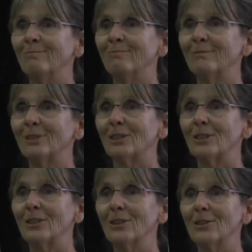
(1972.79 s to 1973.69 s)
Don't know.
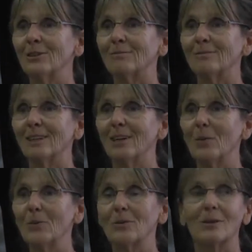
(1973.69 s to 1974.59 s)
I hope so.
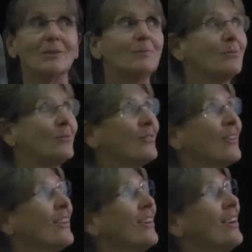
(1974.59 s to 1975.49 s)

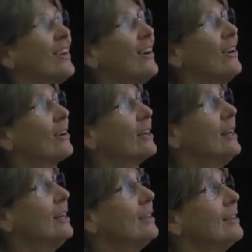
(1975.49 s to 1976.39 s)
Okay.
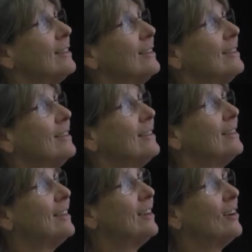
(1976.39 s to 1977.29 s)

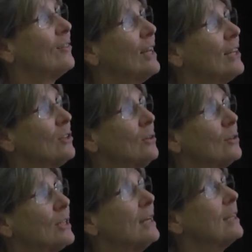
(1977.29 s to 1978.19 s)
Thank you.
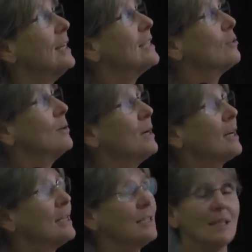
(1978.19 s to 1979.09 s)
Danke and terima
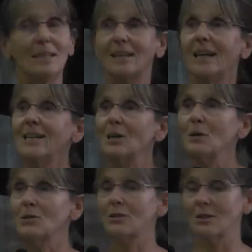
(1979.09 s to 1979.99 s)
kasih. Any
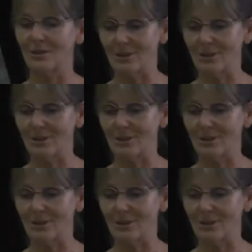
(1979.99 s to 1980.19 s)
questions?